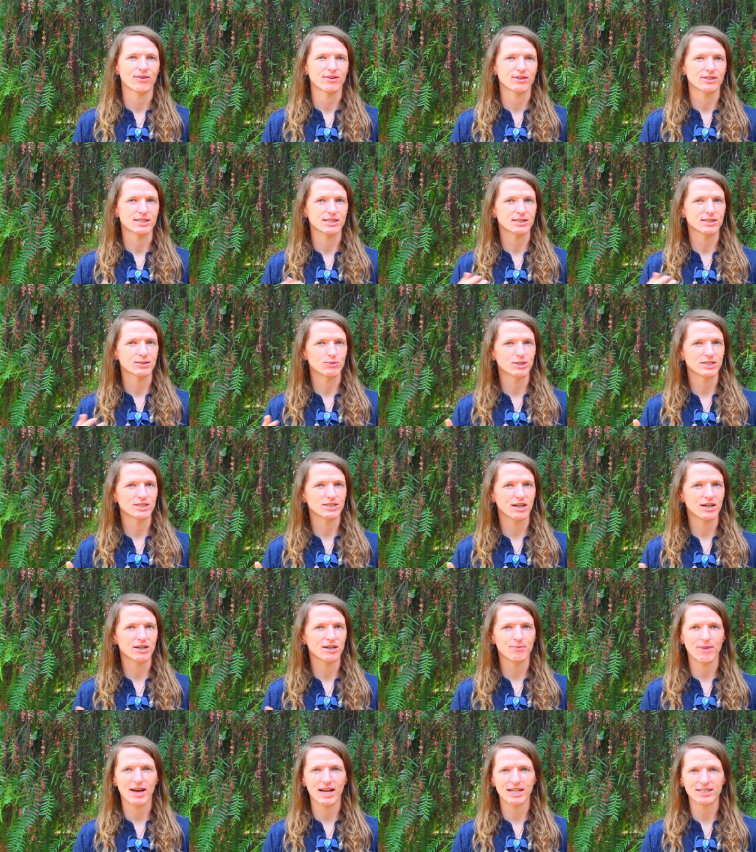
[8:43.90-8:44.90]
just wish
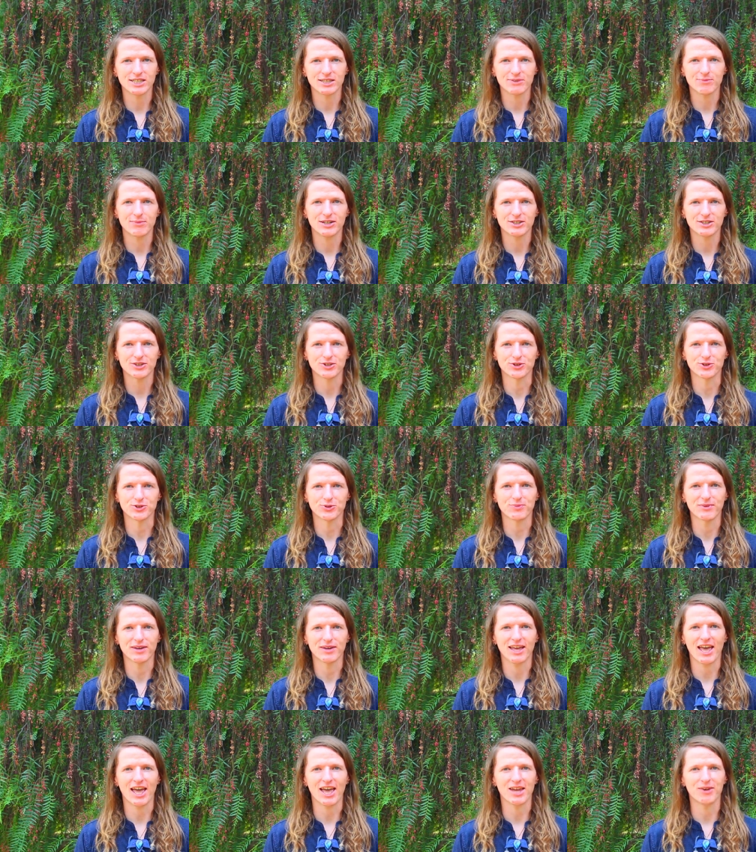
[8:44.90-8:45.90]
on a magic mushroom
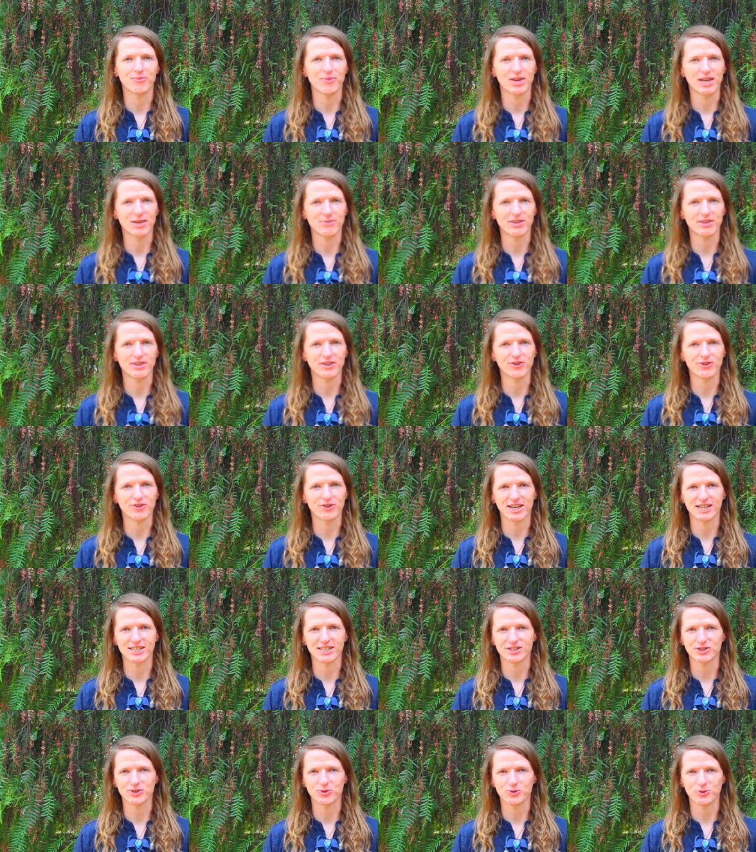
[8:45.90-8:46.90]
and maybe you'll
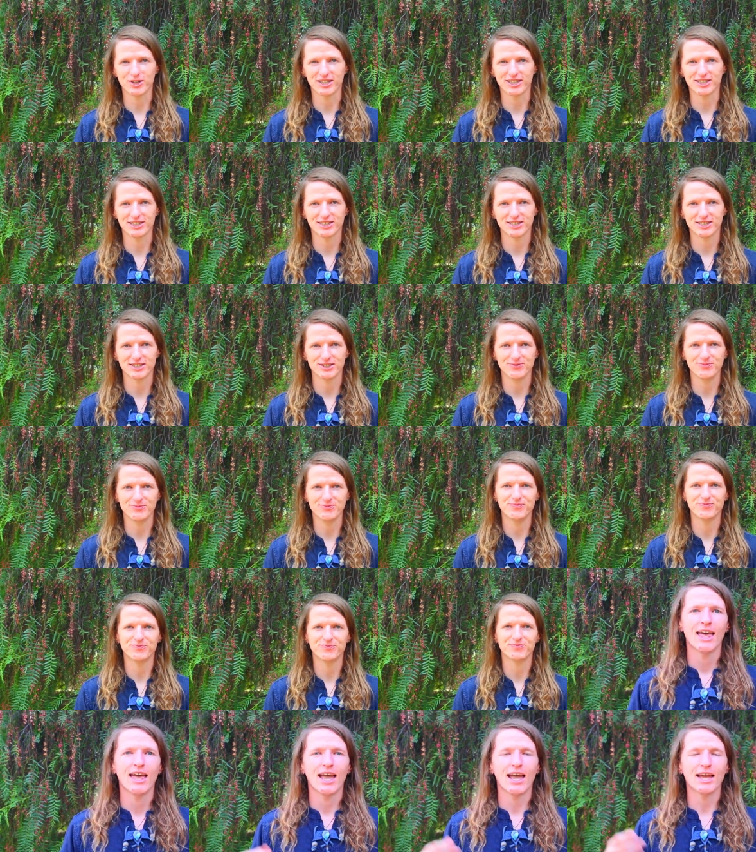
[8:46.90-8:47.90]
get your wish.
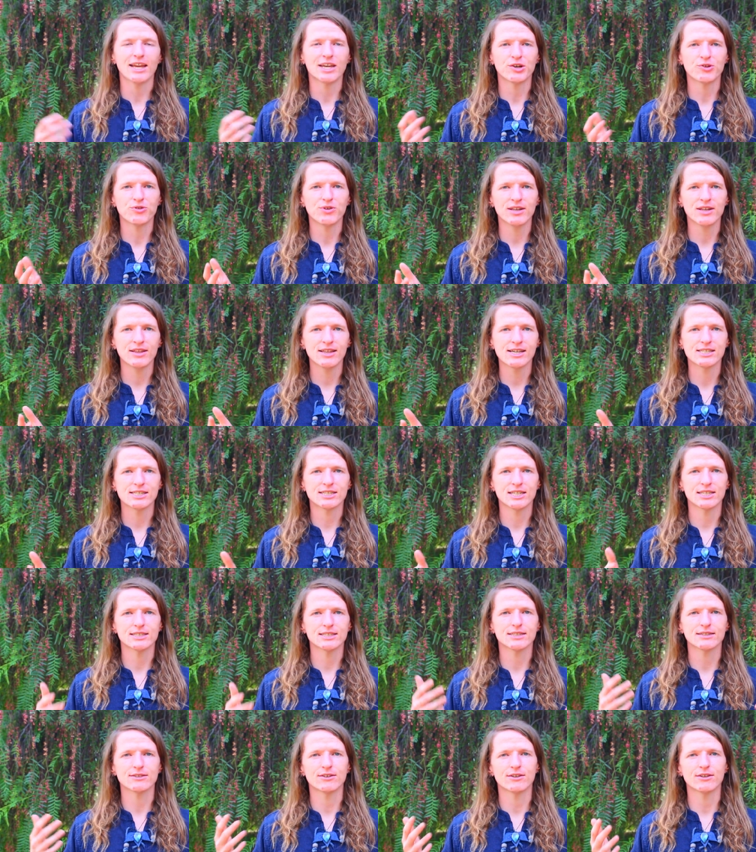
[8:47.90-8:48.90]
And you really
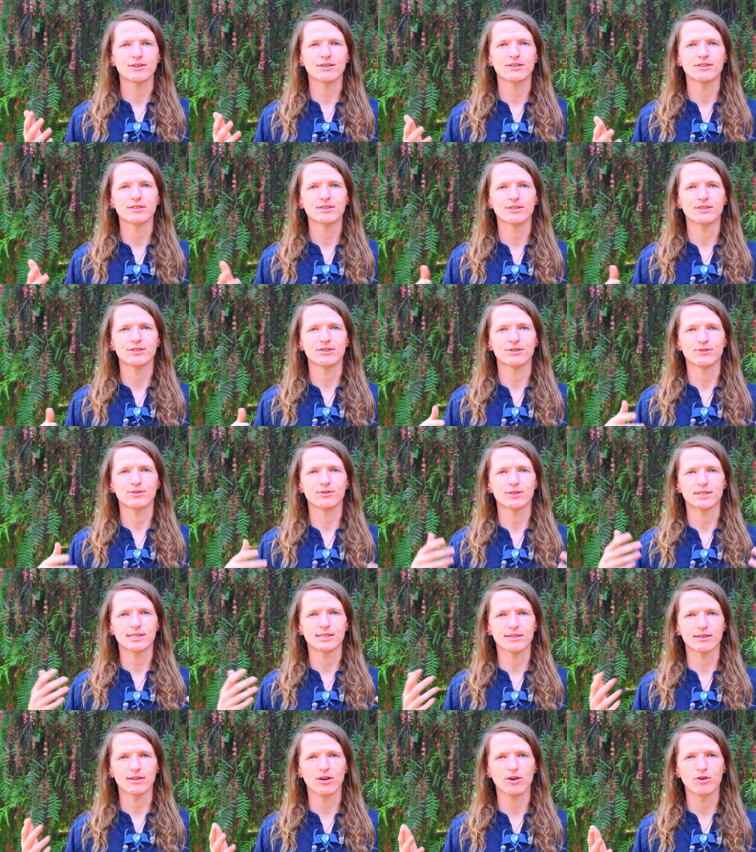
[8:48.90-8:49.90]
just learn to
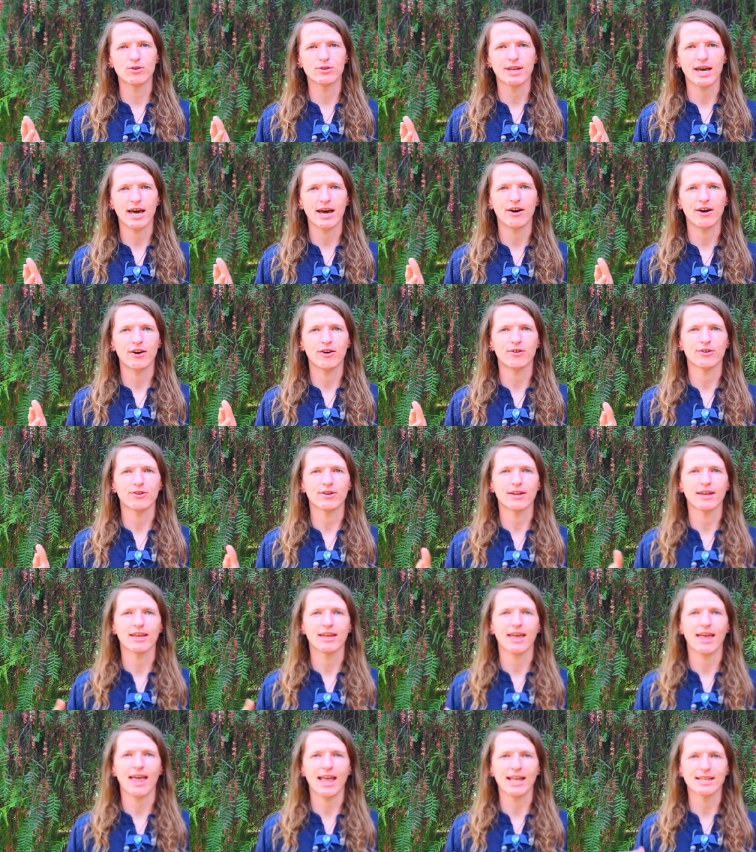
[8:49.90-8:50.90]
slow down
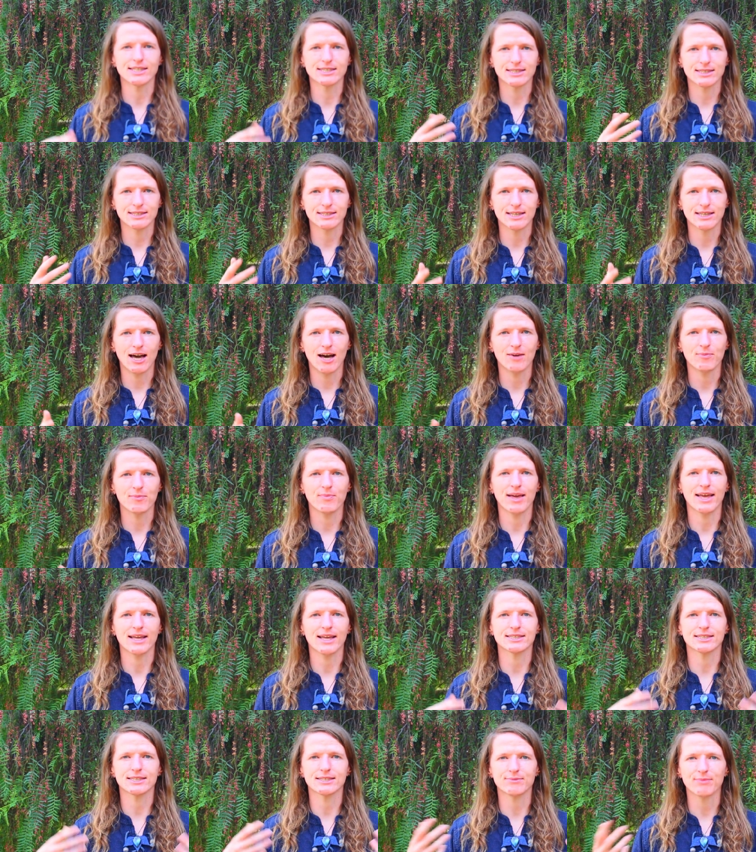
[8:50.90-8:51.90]
and stop
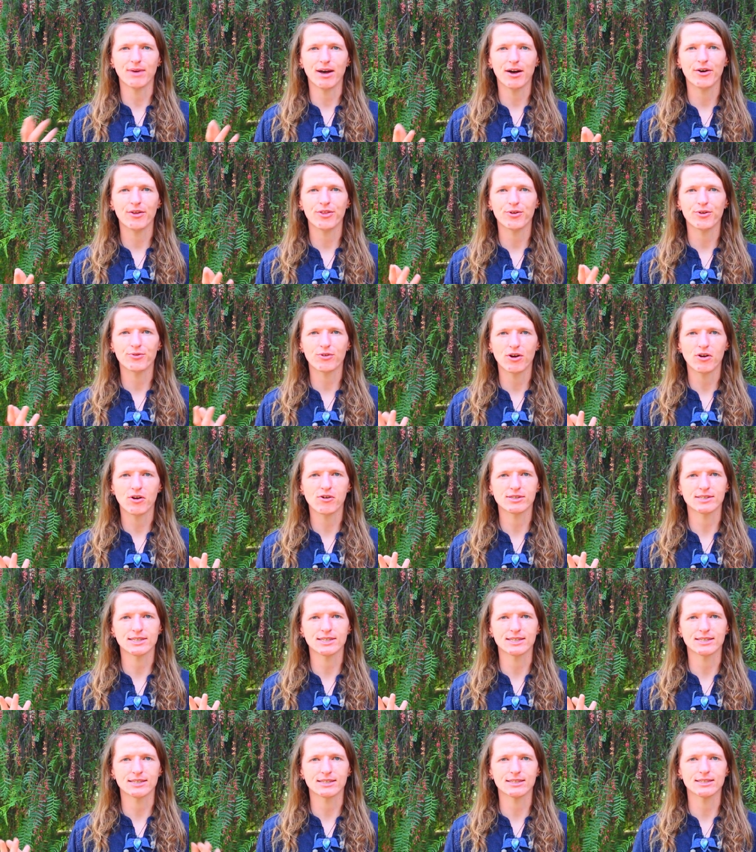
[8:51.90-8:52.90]
and smell the
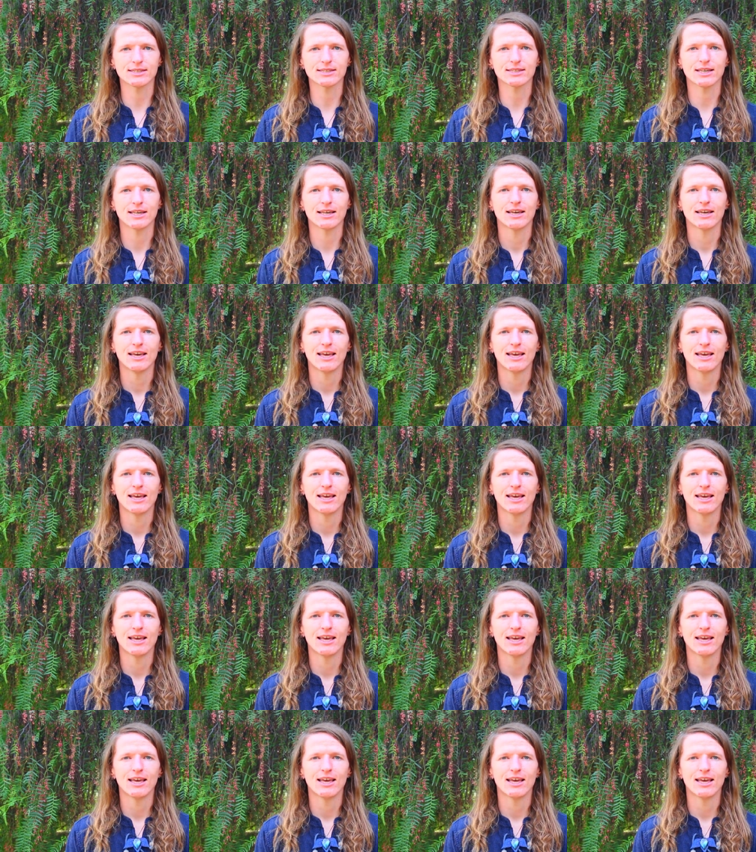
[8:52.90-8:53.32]
roses.